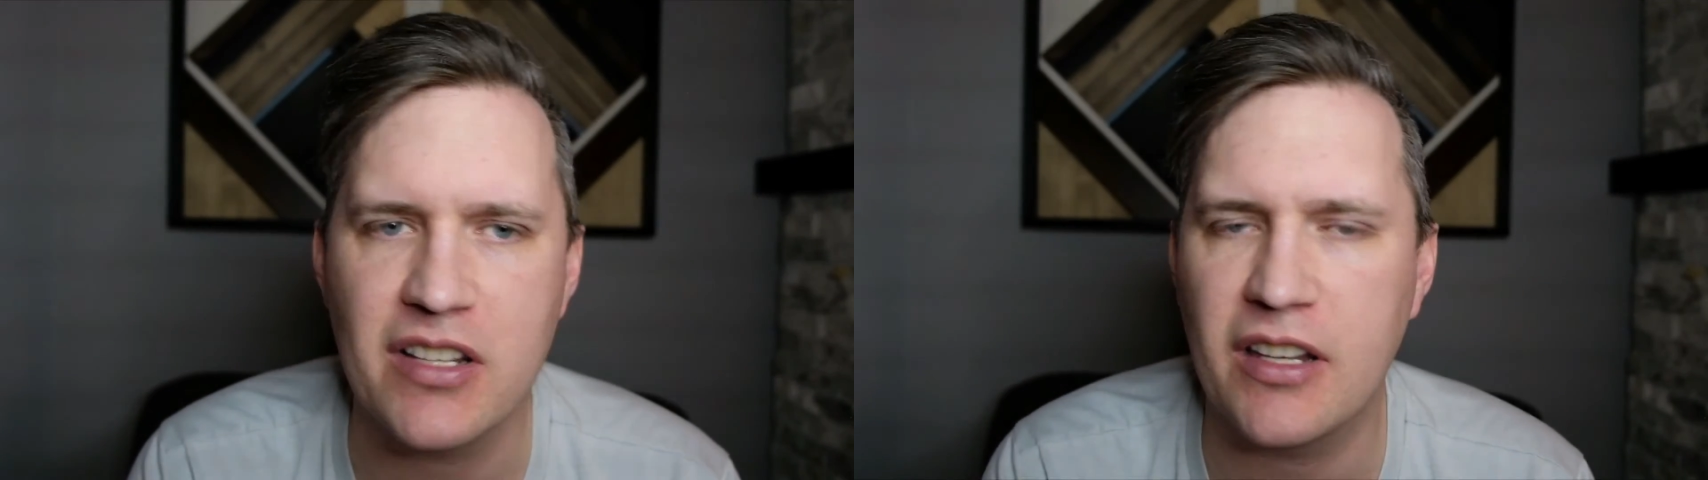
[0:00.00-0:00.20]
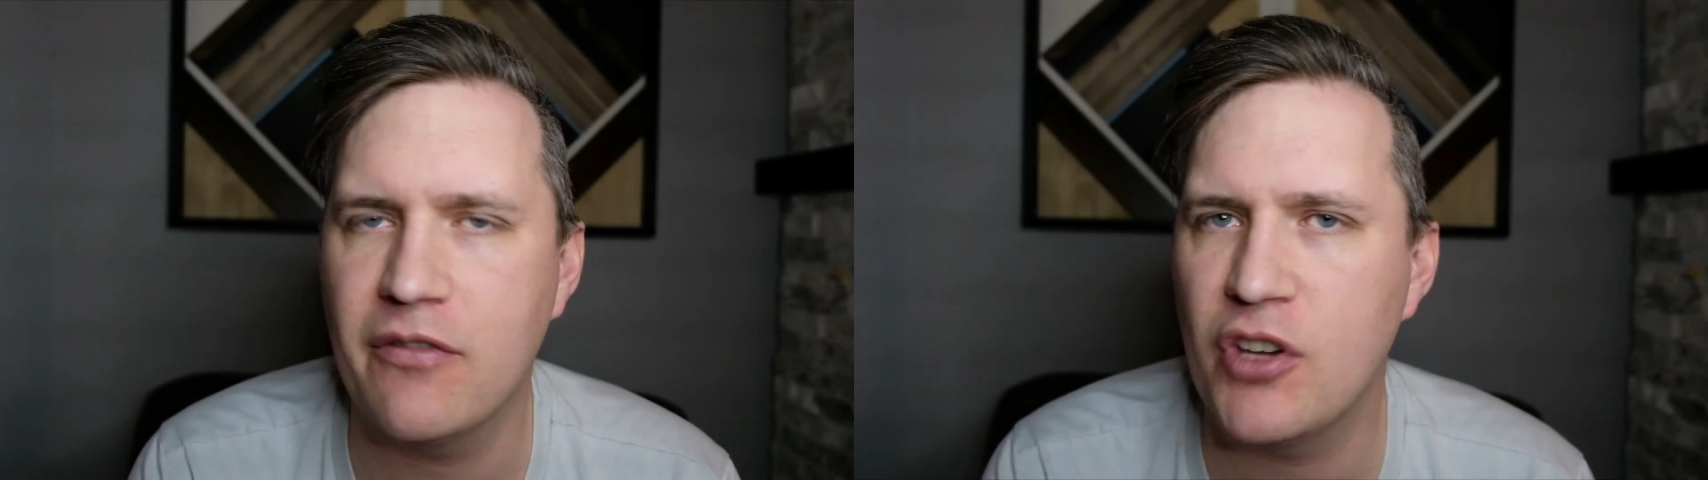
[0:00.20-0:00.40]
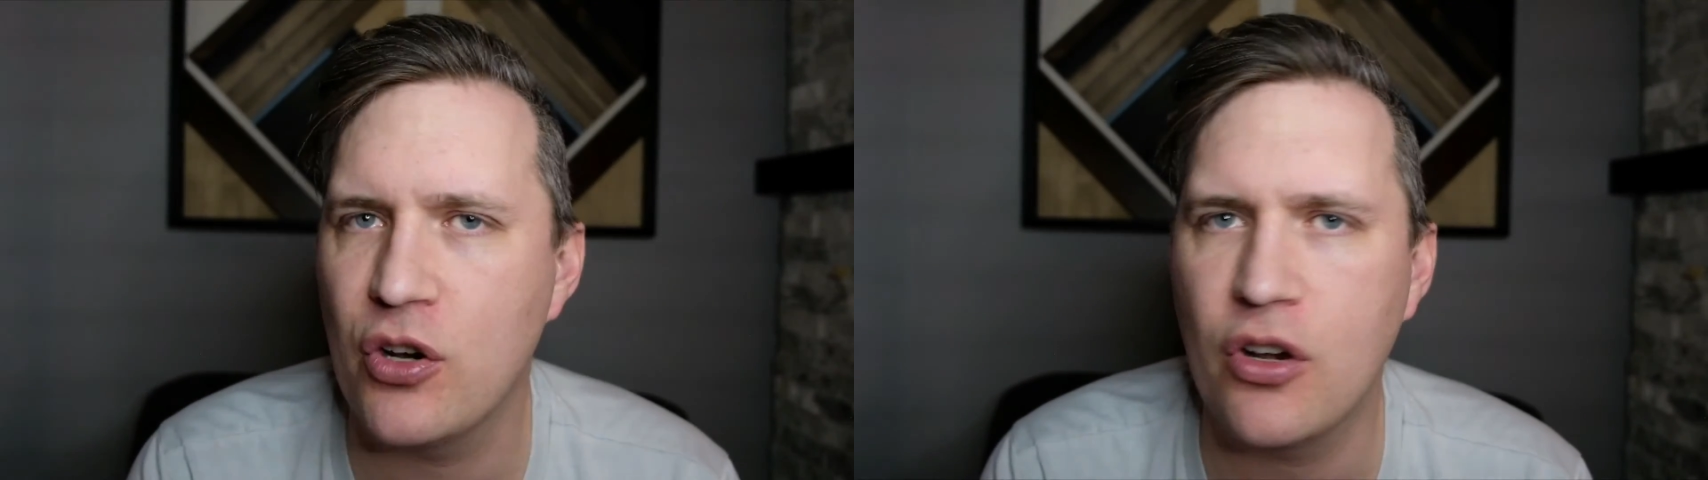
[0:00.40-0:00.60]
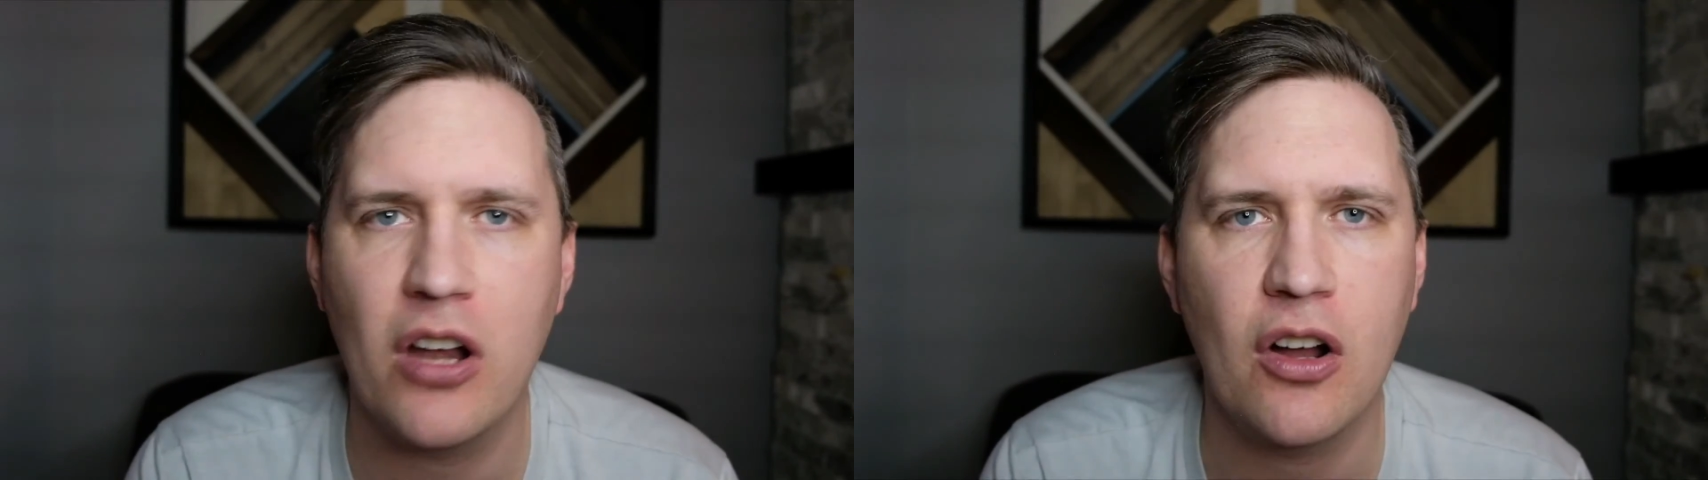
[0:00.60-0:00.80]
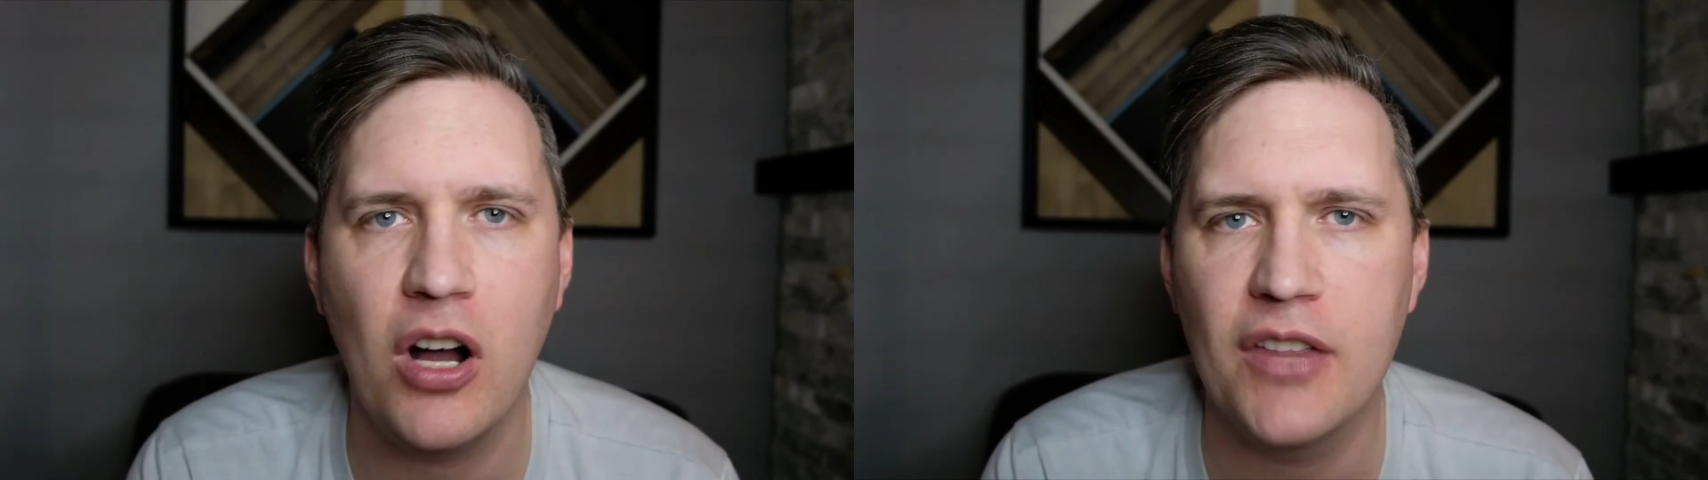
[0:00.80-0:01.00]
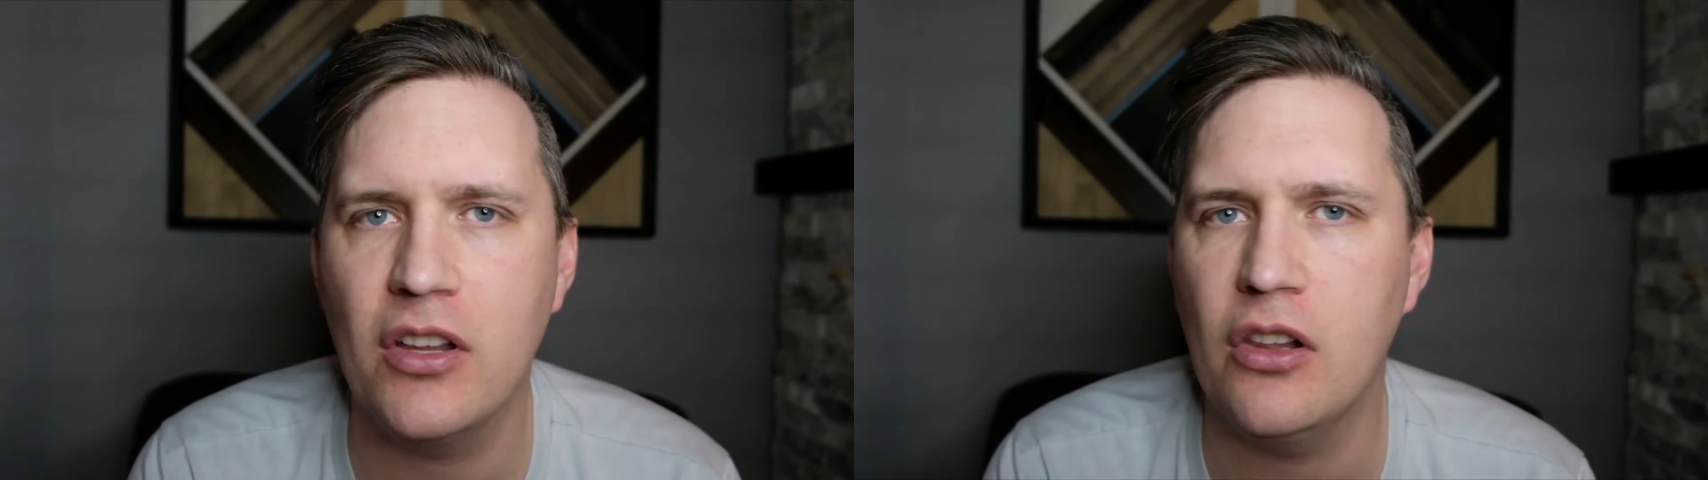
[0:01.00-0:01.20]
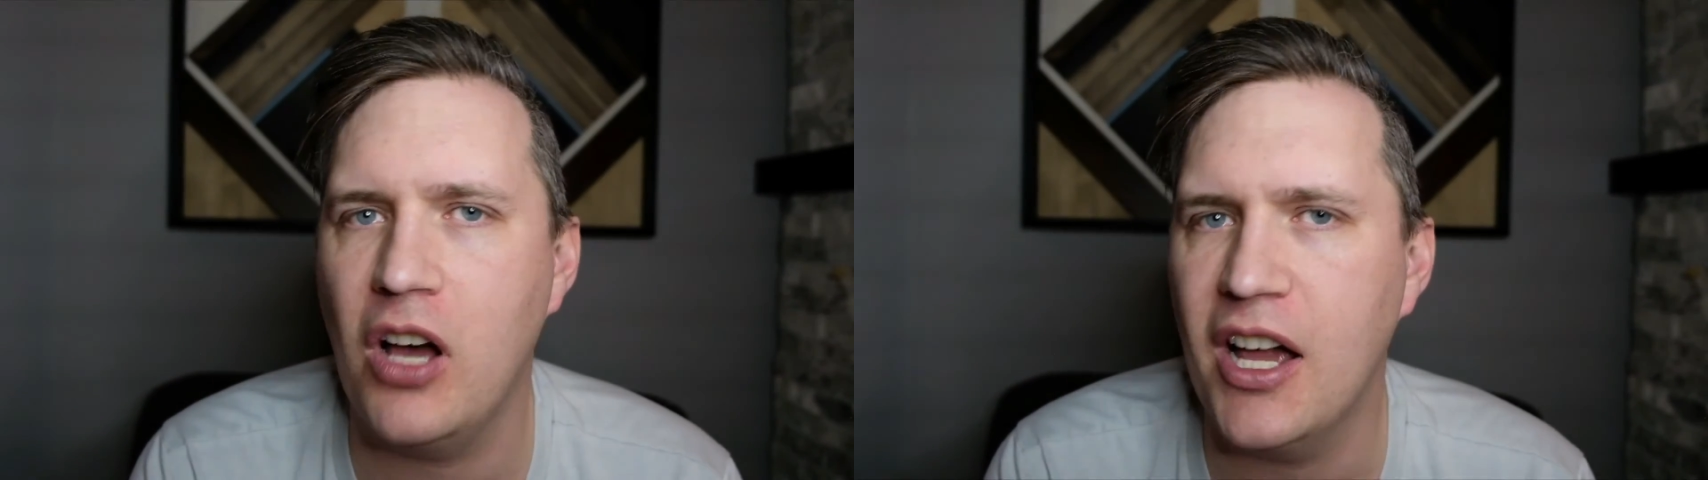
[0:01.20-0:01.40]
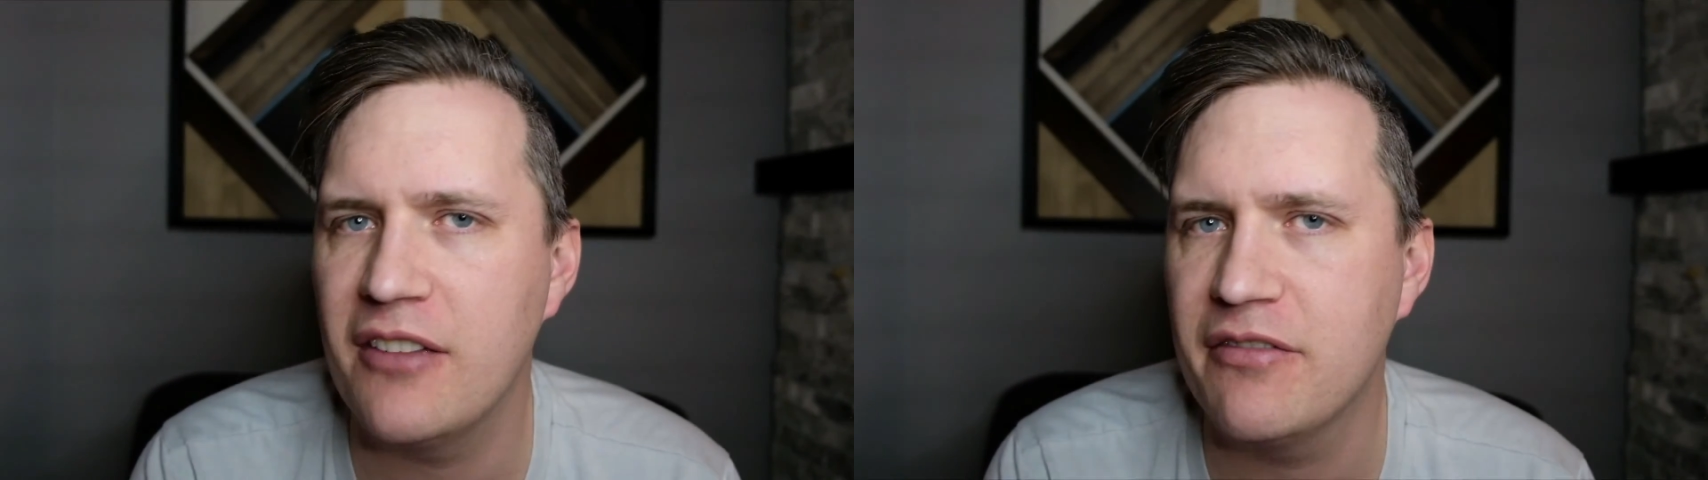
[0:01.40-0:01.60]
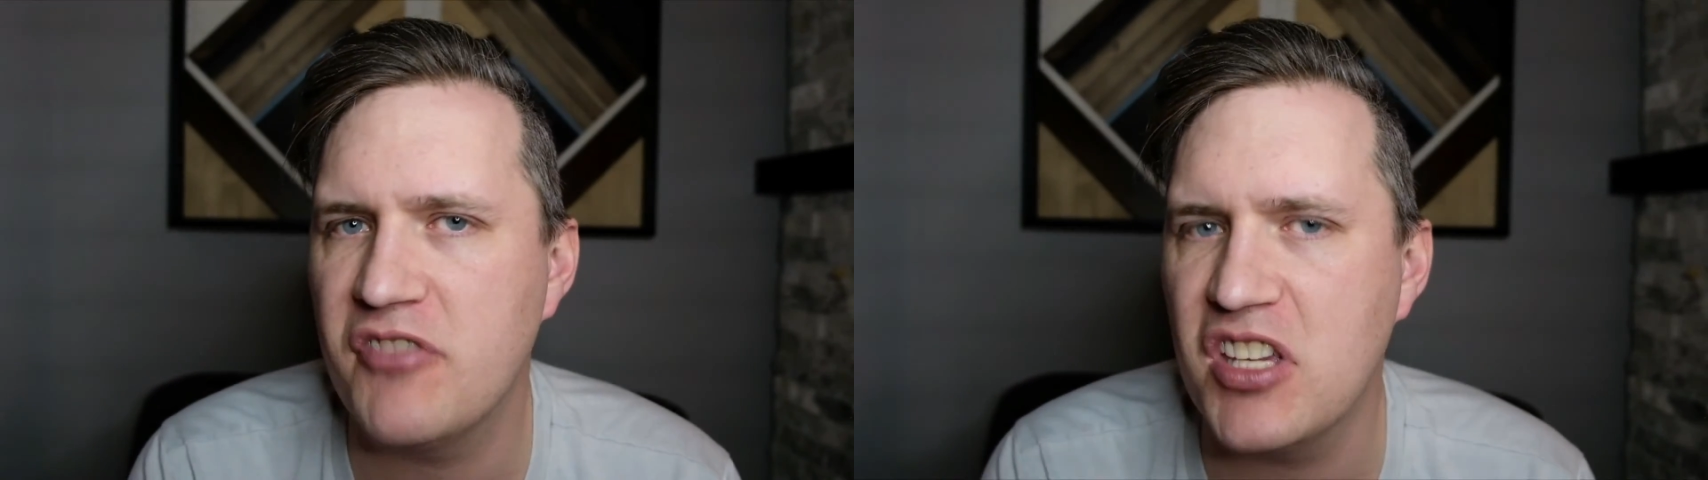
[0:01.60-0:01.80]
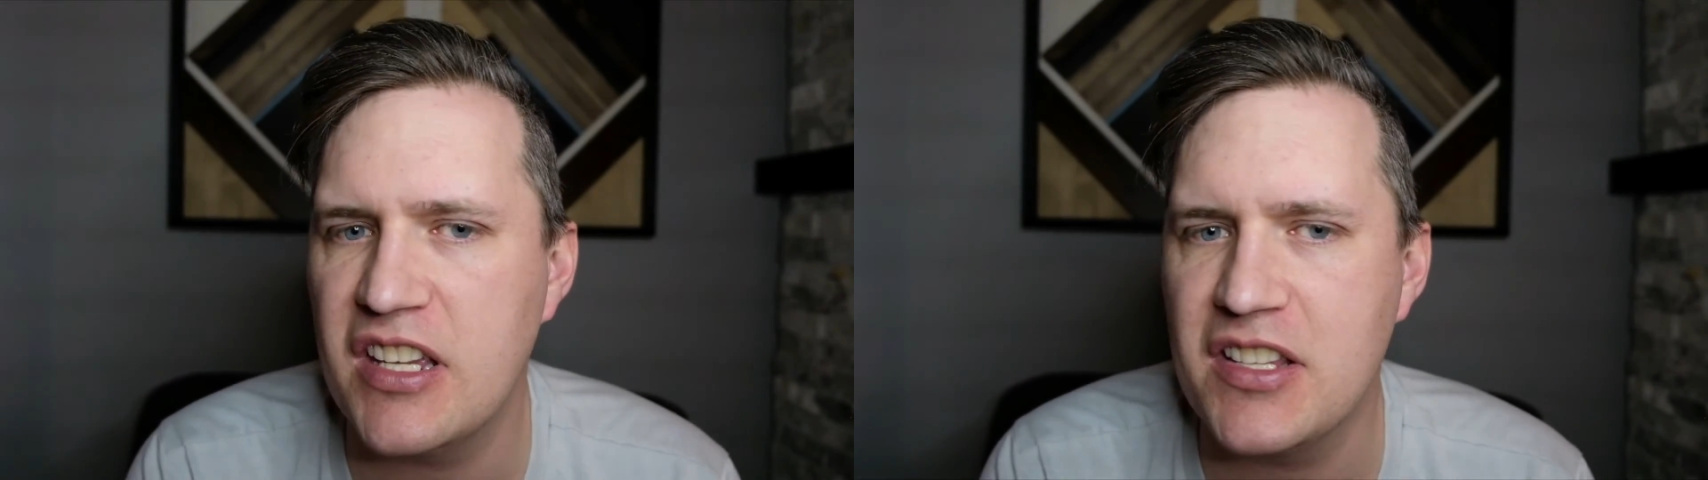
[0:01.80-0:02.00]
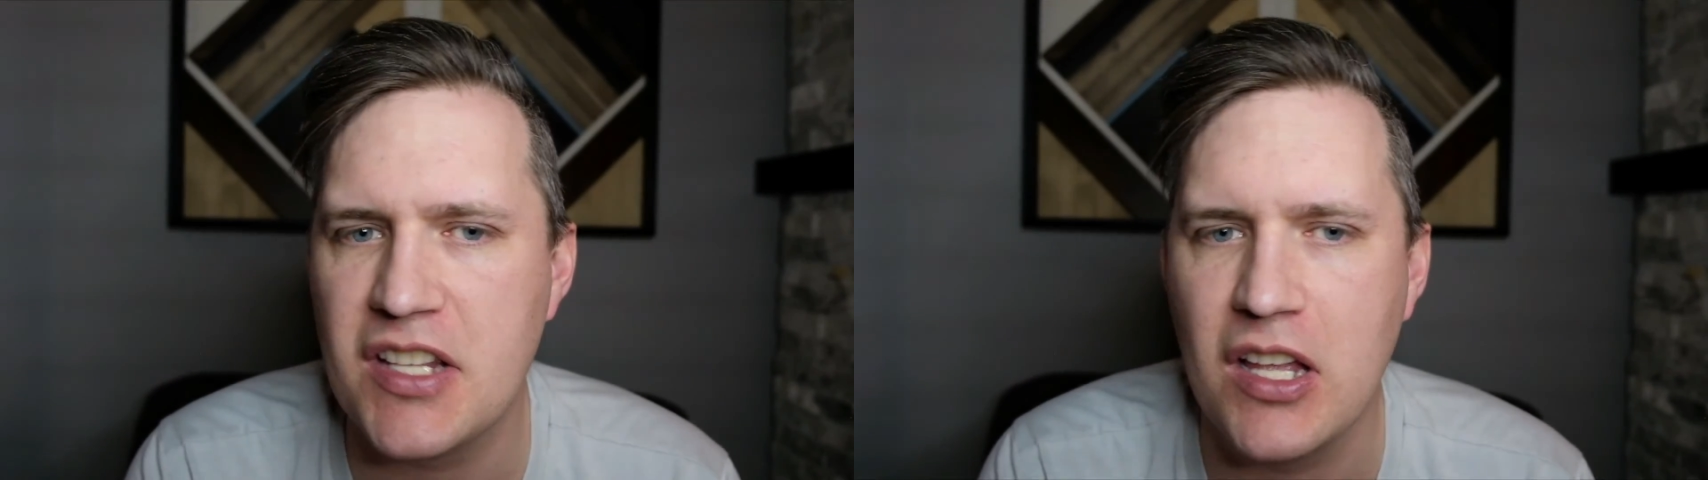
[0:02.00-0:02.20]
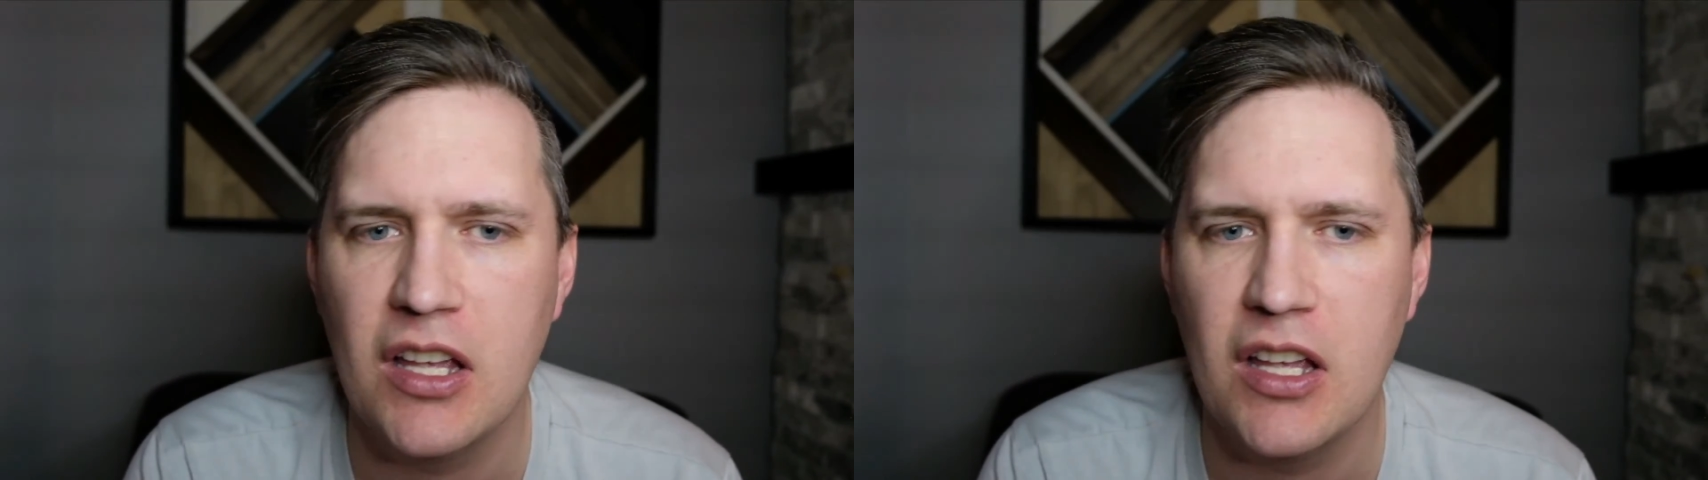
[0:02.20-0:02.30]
Like if you're not on the live feeds,